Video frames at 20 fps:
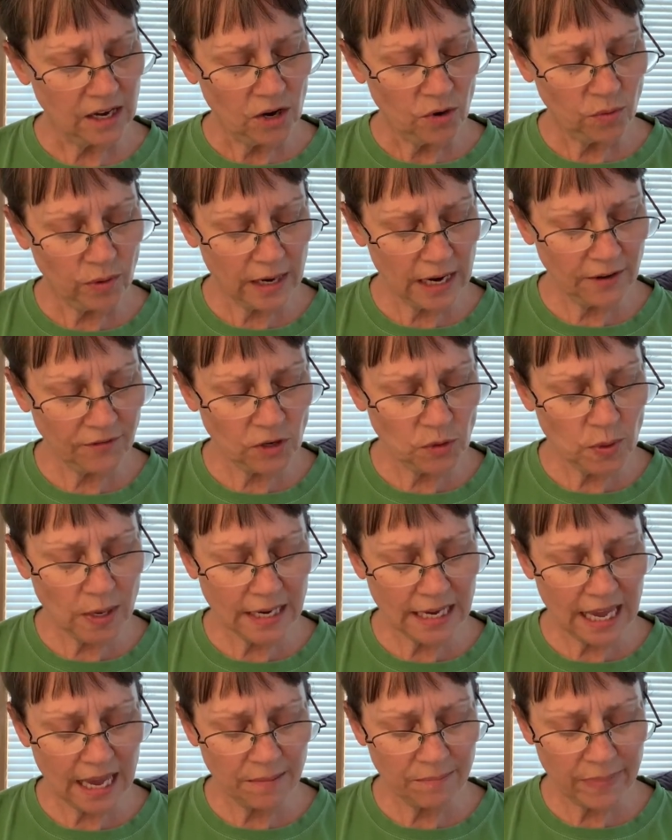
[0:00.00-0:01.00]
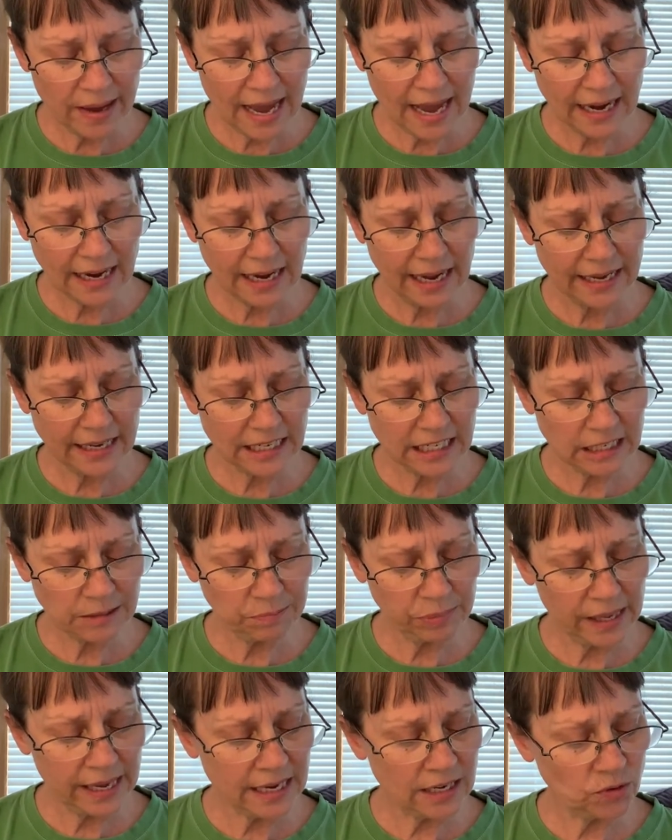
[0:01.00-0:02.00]
When everyone came back, I
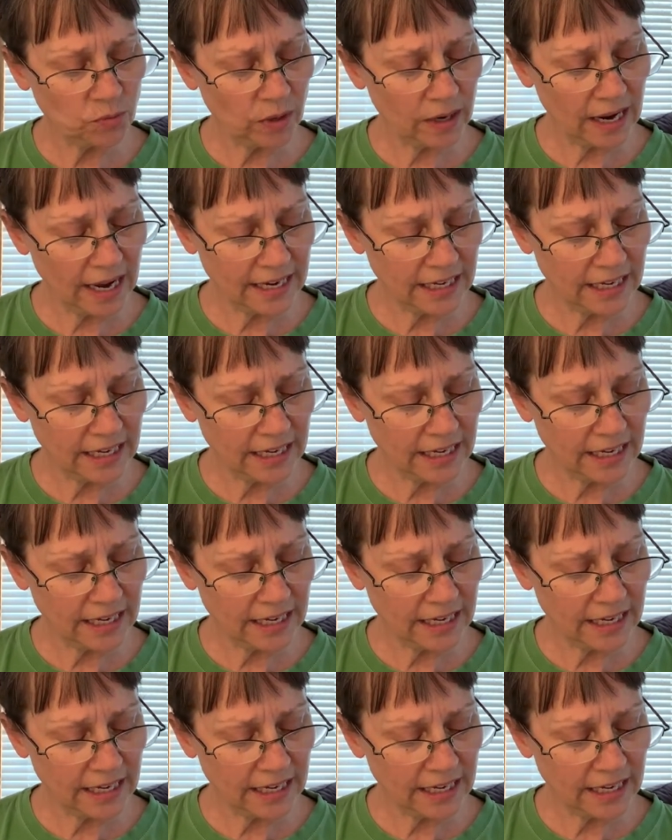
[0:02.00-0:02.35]
explained what I